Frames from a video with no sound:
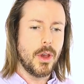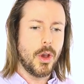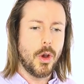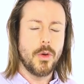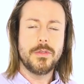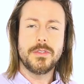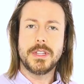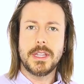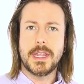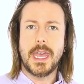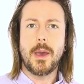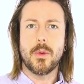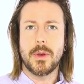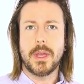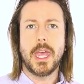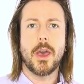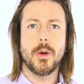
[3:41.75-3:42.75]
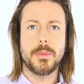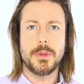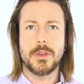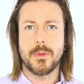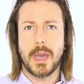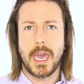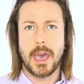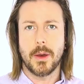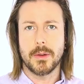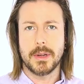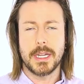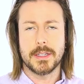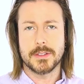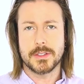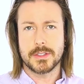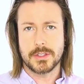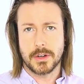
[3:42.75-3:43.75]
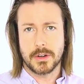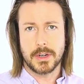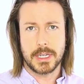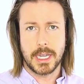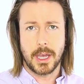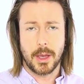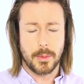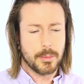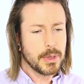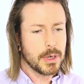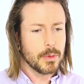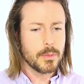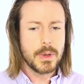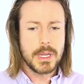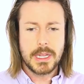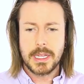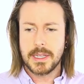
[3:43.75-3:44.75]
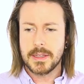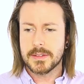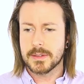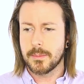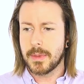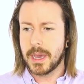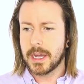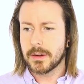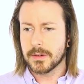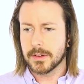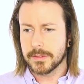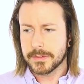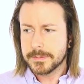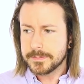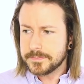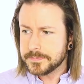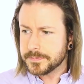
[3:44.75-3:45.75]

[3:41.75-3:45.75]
hopefully that will help you out in starting out. But it really is a matter of,